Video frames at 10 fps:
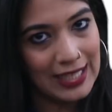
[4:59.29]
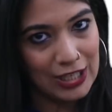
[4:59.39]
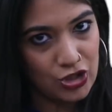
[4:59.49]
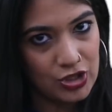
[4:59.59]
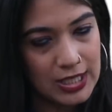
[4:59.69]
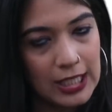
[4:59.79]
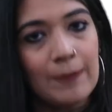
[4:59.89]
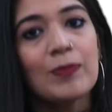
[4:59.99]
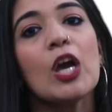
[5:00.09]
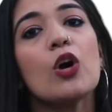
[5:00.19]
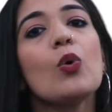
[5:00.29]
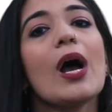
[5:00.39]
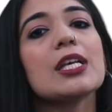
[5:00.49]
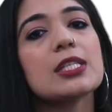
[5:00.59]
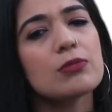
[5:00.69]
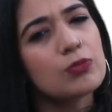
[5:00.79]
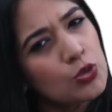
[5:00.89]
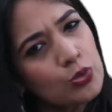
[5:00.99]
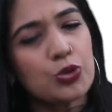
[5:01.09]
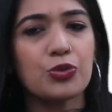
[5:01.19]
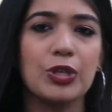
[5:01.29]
agency who has 2 to